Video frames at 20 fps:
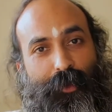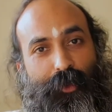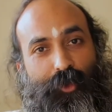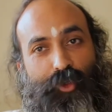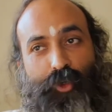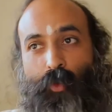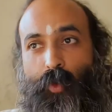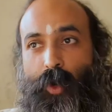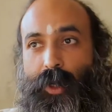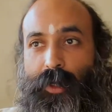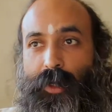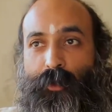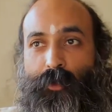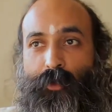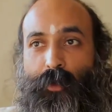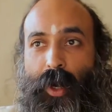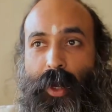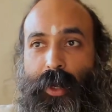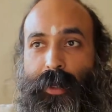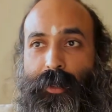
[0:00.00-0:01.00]
So what
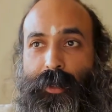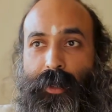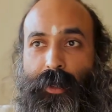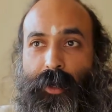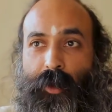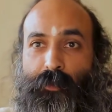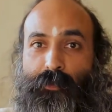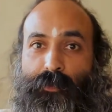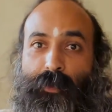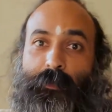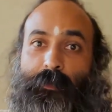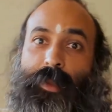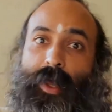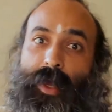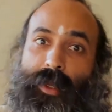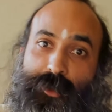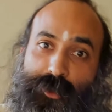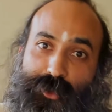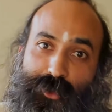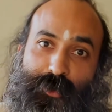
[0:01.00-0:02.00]
do I take out from
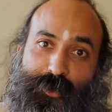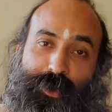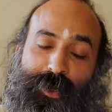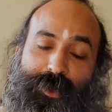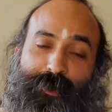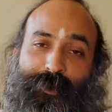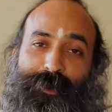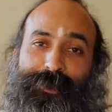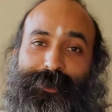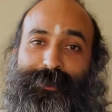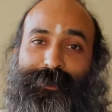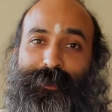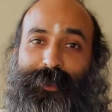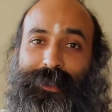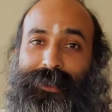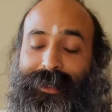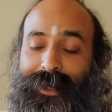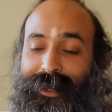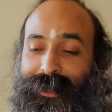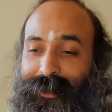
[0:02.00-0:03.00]
that story also
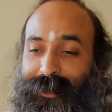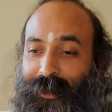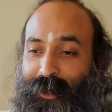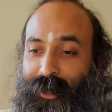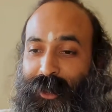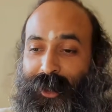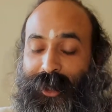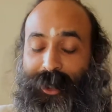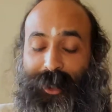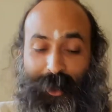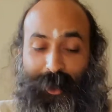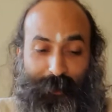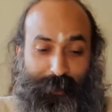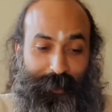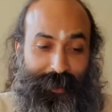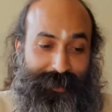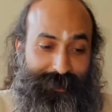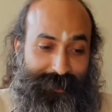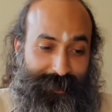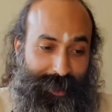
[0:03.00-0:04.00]
is that
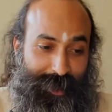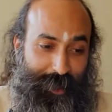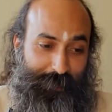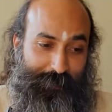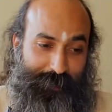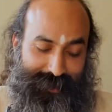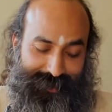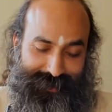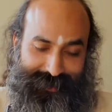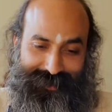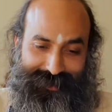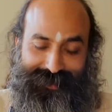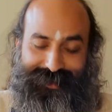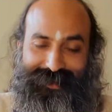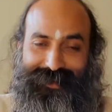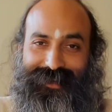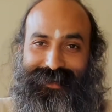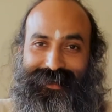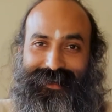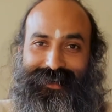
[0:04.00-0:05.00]
even Rama,
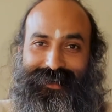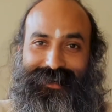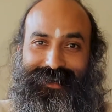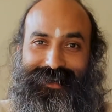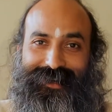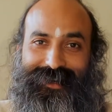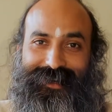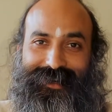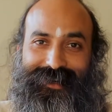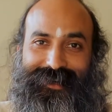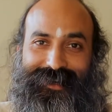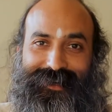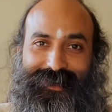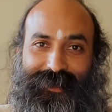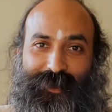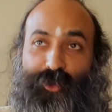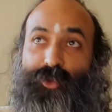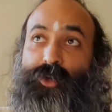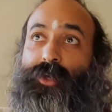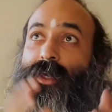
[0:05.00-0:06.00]

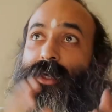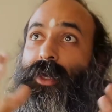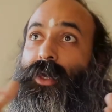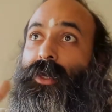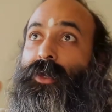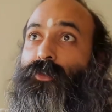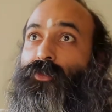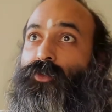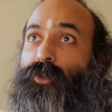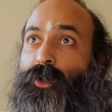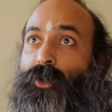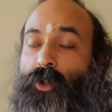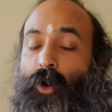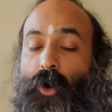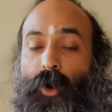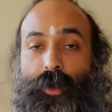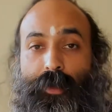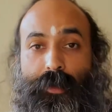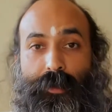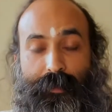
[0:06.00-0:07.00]
the king, the
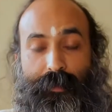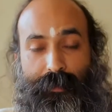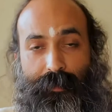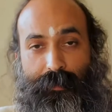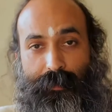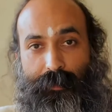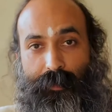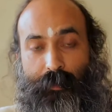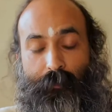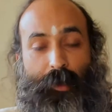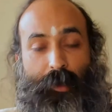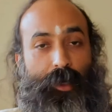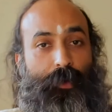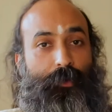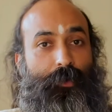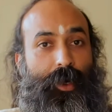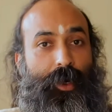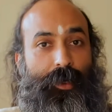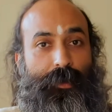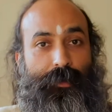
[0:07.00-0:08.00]
lord, the
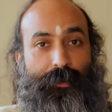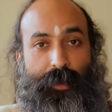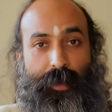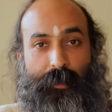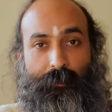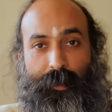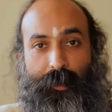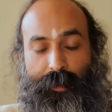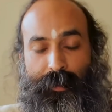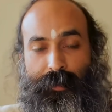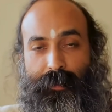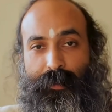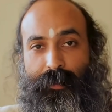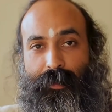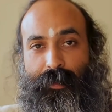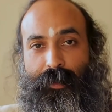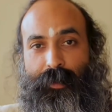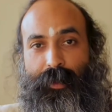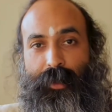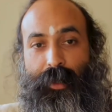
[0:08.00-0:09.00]
Bhagavan Rama,
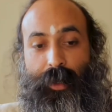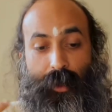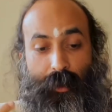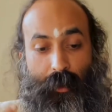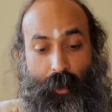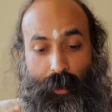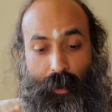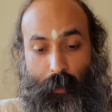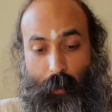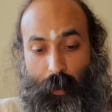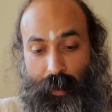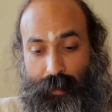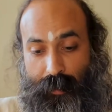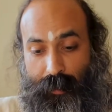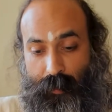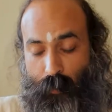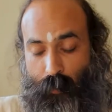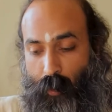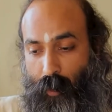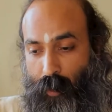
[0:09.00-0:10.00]
cannot win
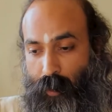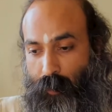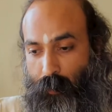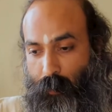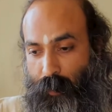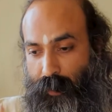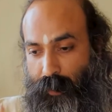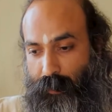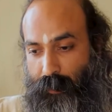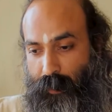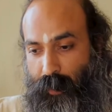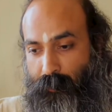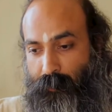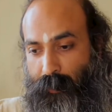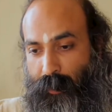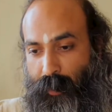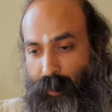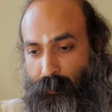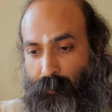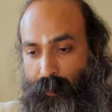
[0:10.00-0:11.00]
the war with
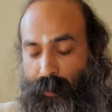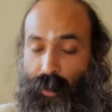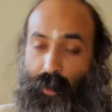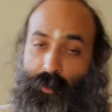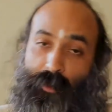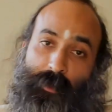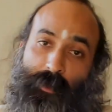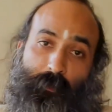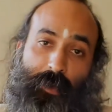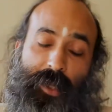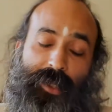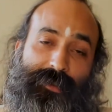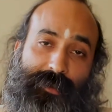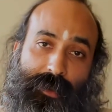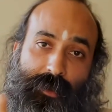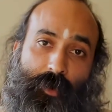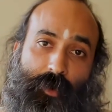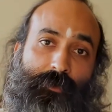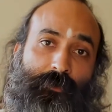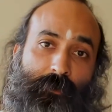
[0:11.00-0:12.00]
Ravana without the
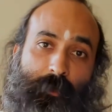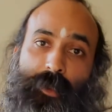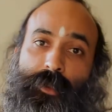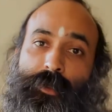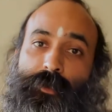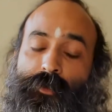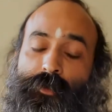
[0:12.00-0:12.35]
blessing of Mother